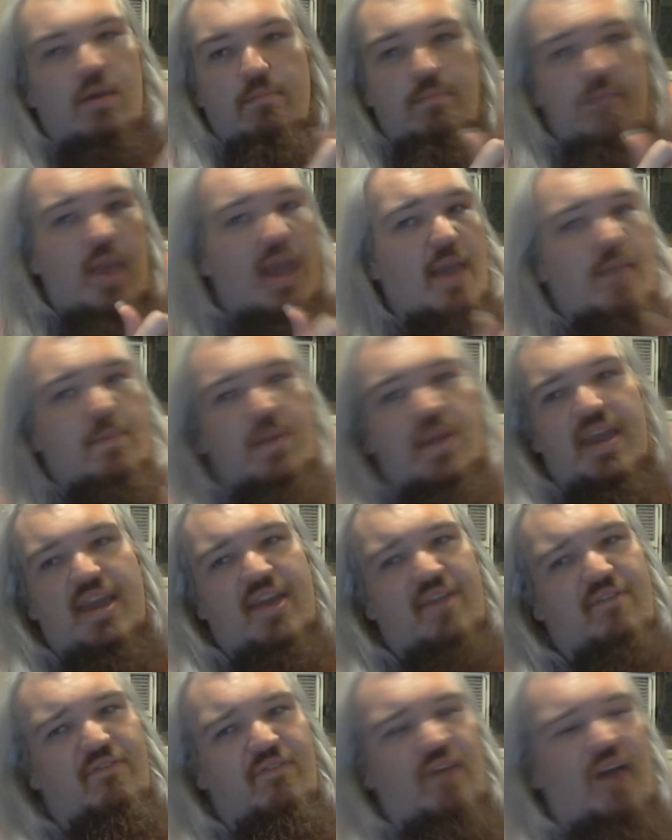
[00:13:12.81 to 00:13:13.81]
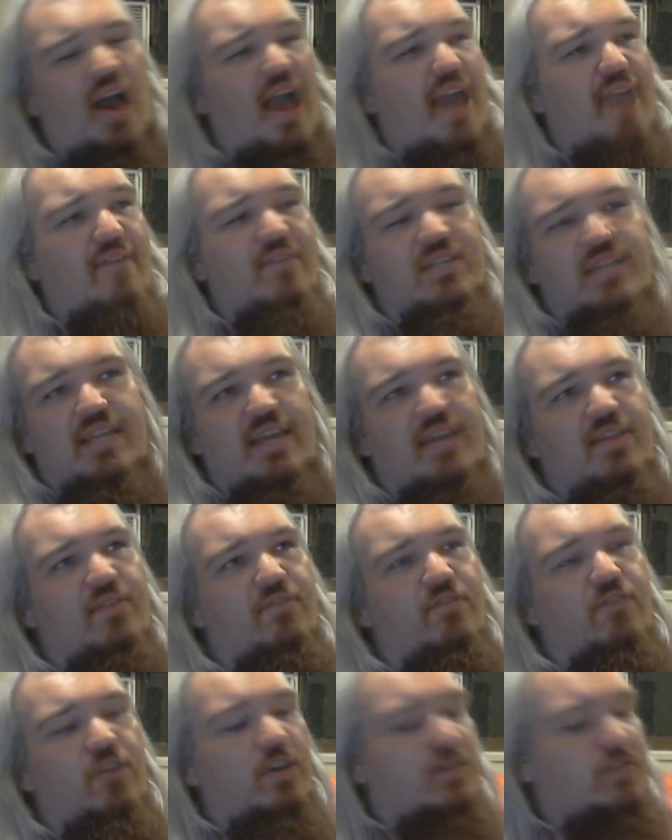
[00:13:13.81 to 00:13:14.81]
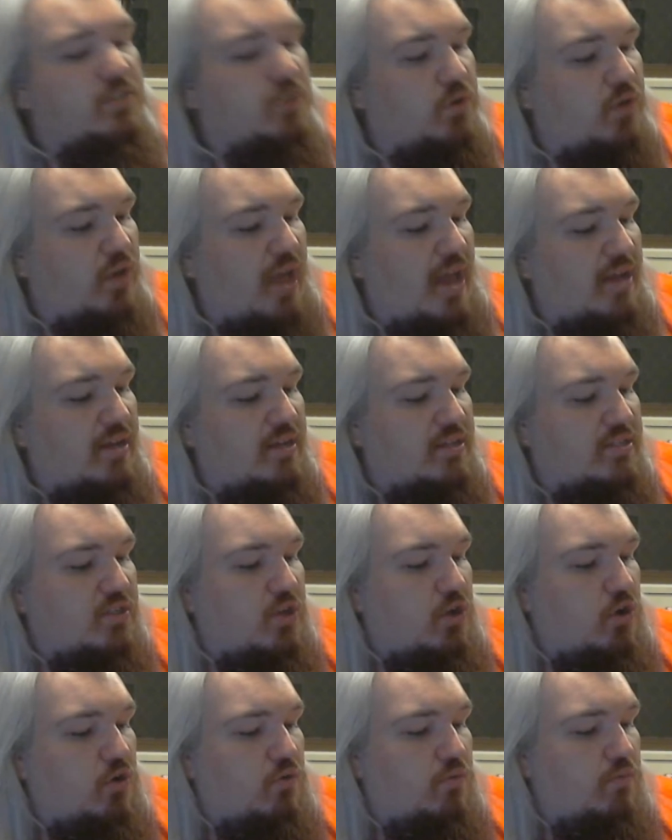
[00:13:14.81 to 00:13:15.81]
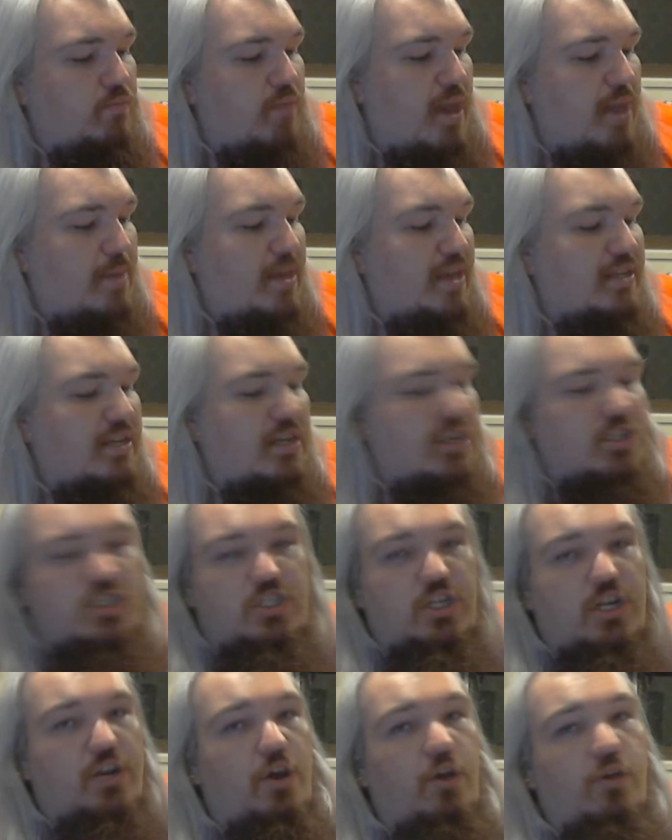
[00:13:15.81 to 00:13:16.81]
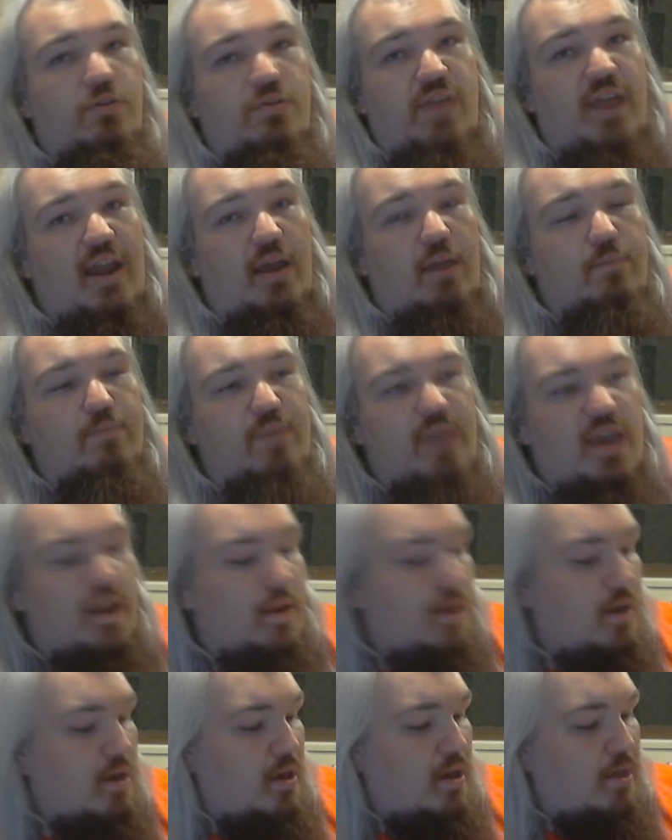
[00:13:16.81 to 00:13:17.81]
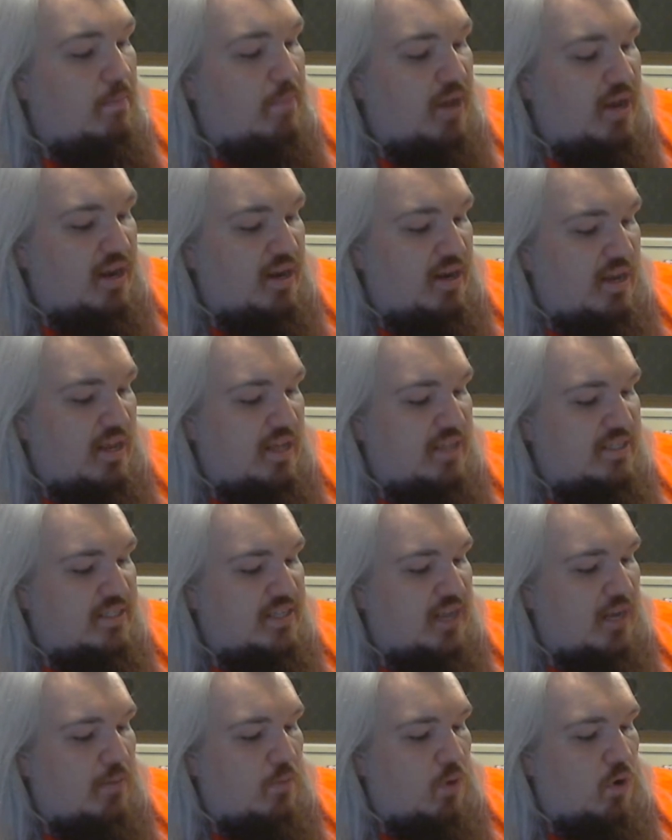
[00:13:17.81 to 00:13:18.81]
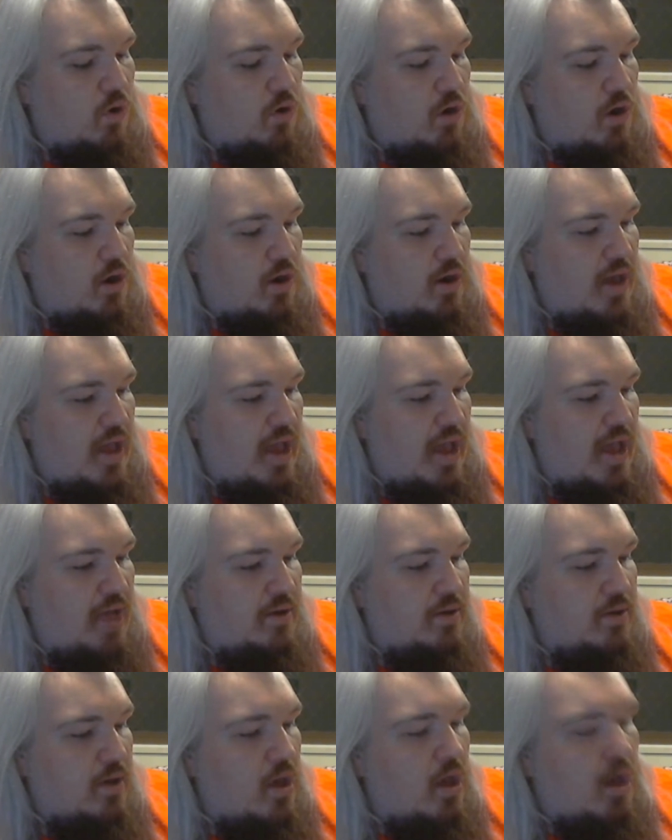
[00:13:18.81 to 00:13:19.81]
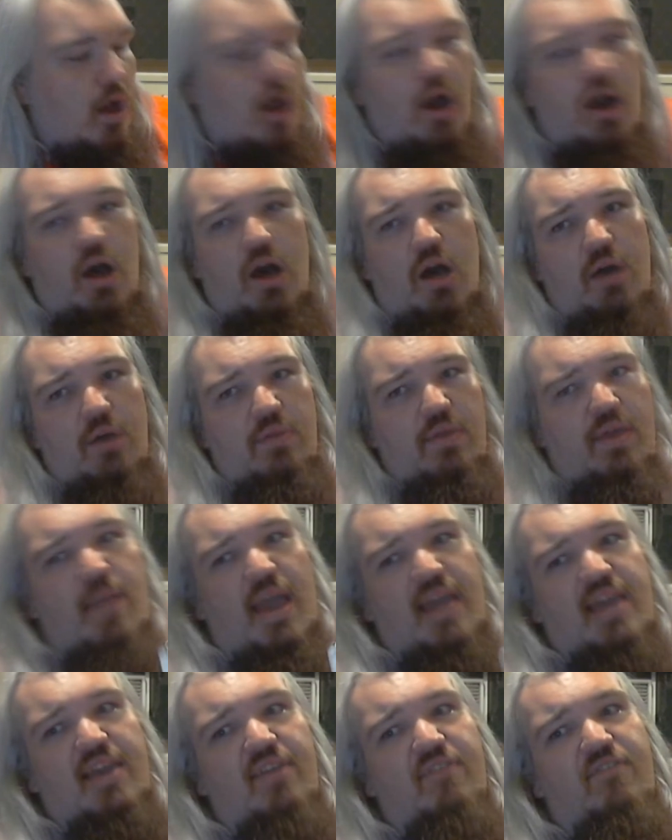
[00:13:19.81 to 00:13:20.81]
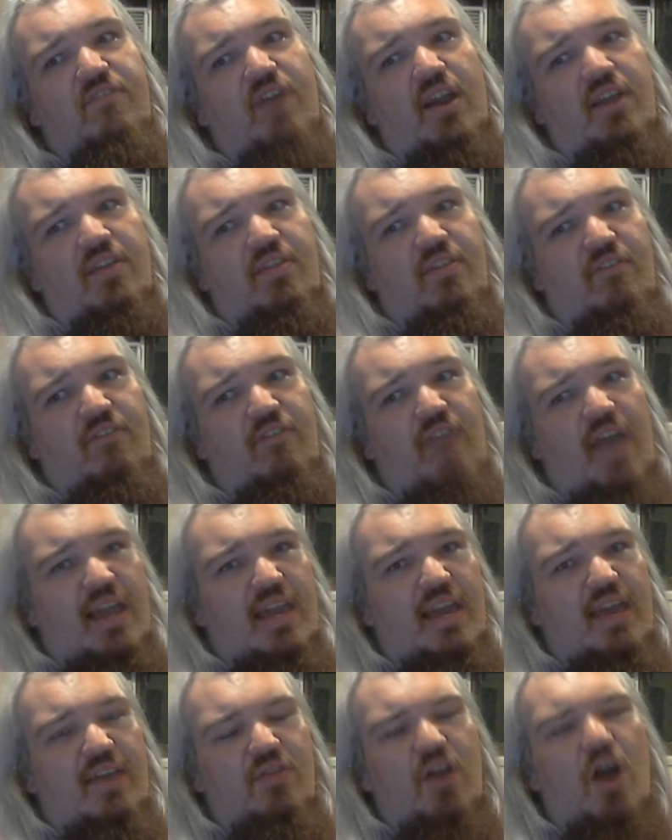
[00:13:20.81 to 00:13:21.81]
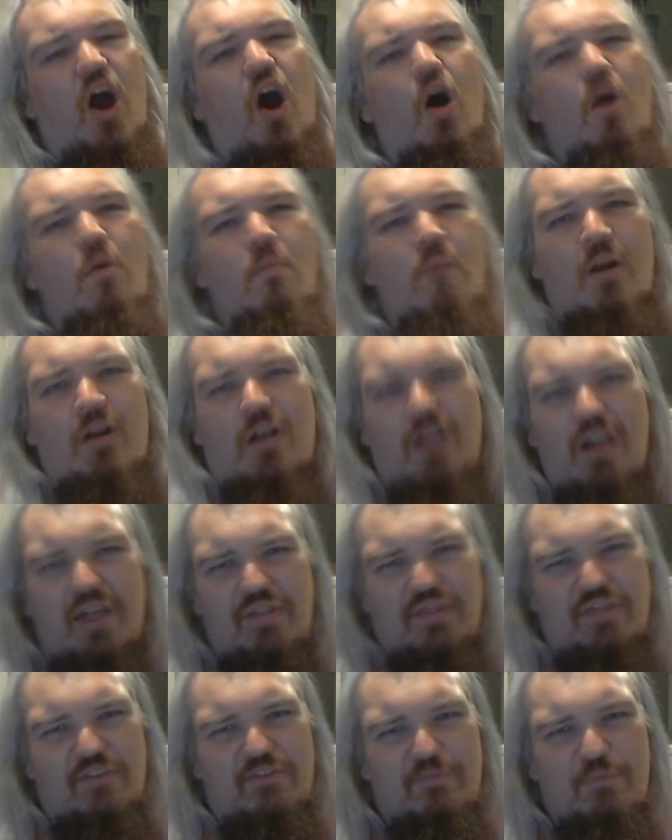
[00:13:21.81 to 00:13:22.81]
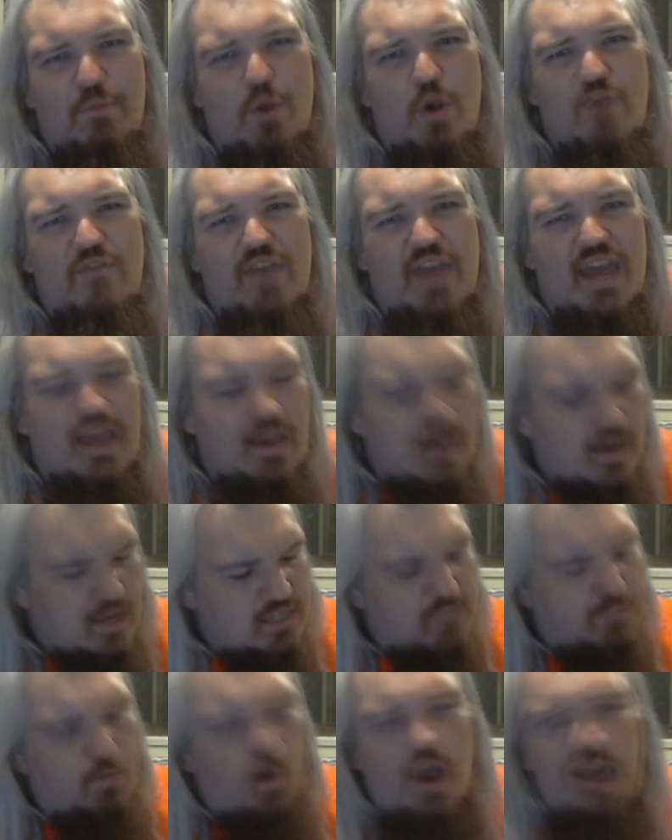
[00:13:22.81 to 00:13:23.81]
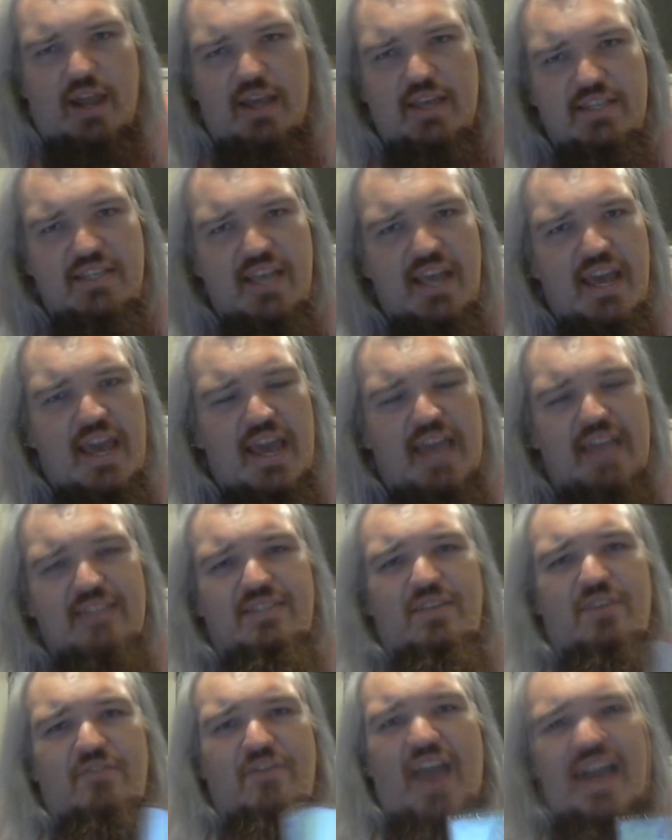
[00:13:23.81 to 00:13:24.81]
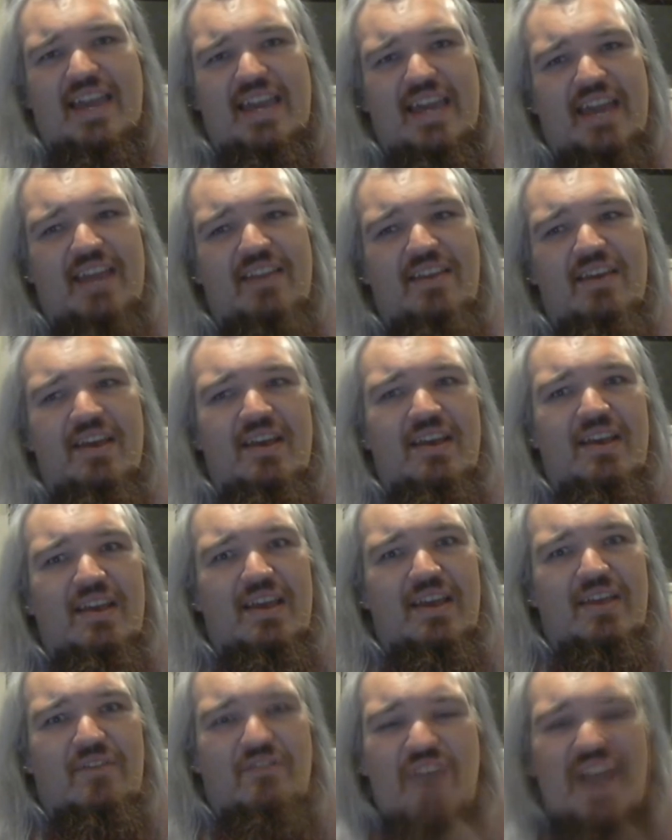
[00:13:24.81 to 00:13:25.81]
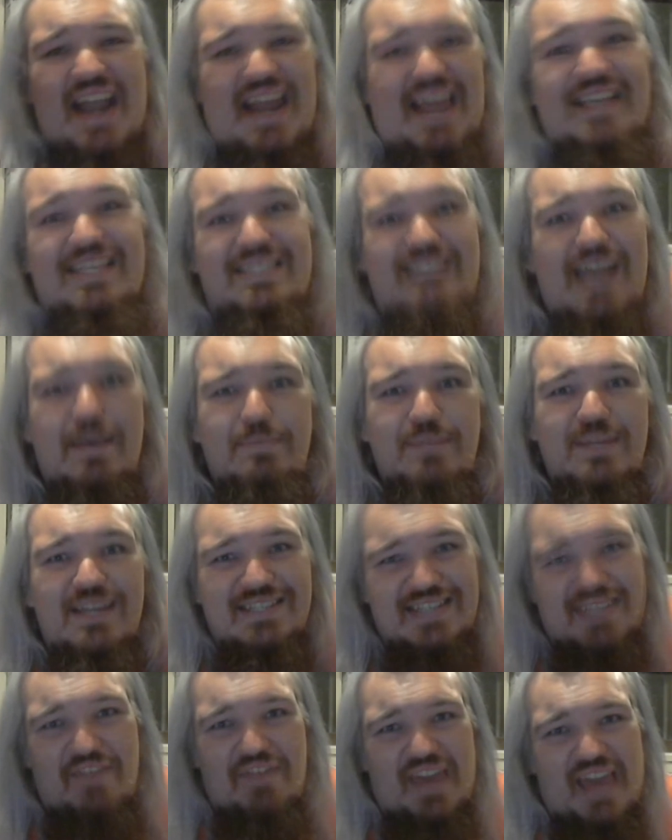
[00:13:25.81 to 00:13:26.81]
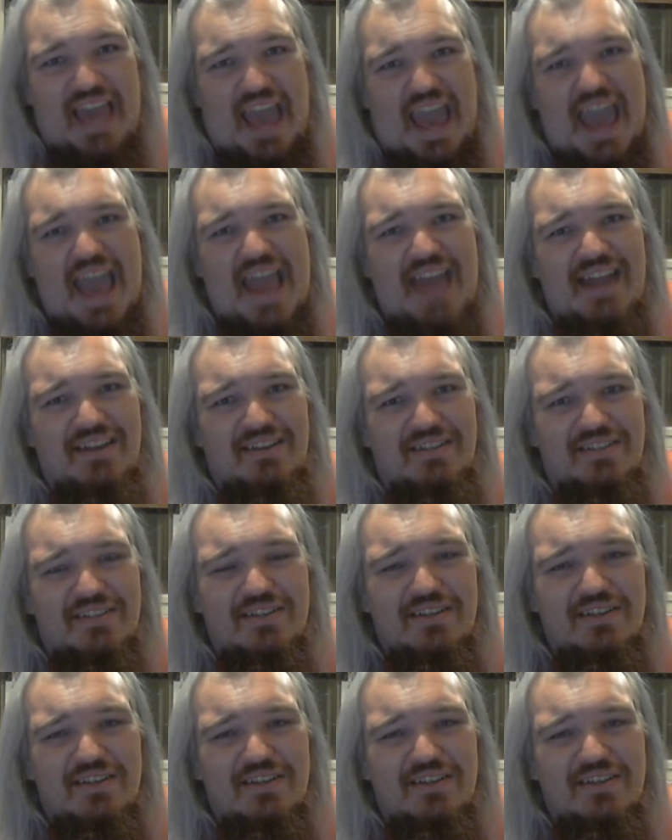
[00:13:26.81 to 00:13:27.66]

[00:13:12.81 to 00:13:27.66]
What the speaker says: Maybe if I haven't seen the first Zoolander, so maybe it does shit on that a bit, but he's still a moron, and oh, they're making fun of the fat kid. The whole moral of the movie, spoilers, is the fat kid, fat acceptance at the end.